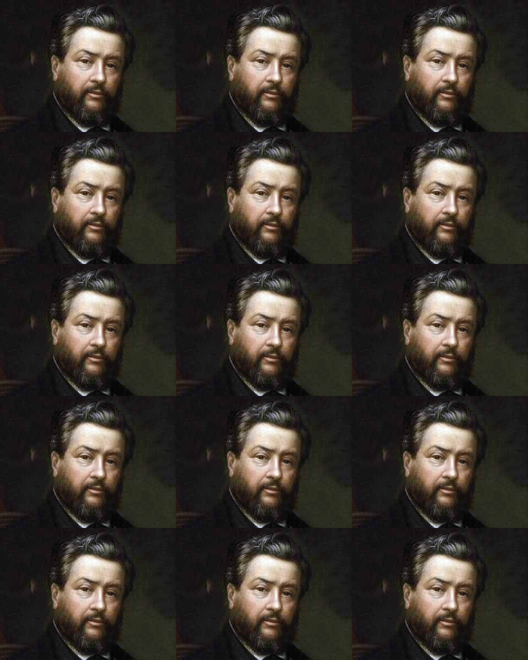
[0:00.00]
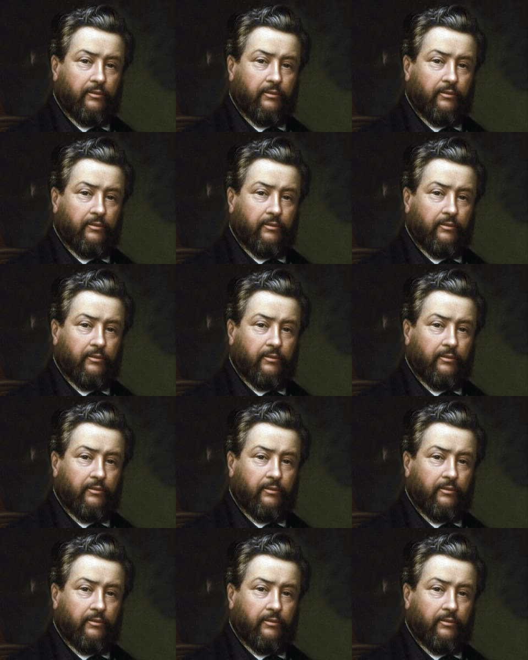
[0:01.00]

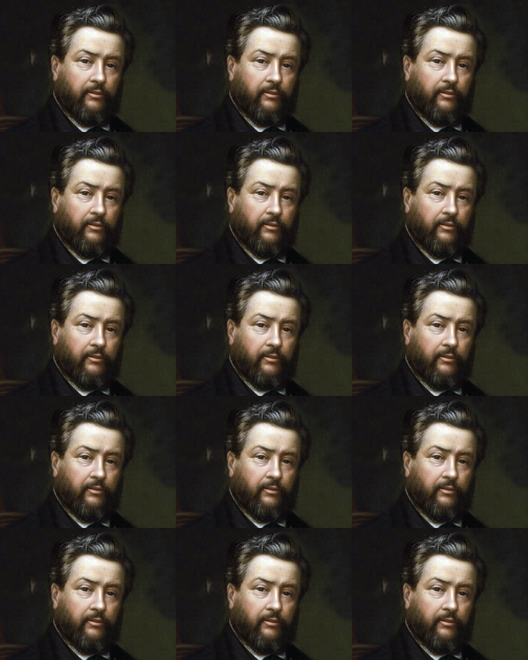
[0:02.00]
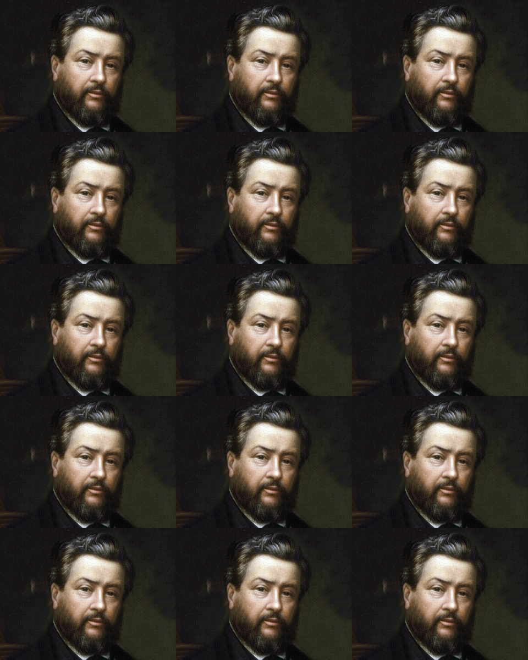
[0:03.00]
The face doesn't move, so there is nothing to read.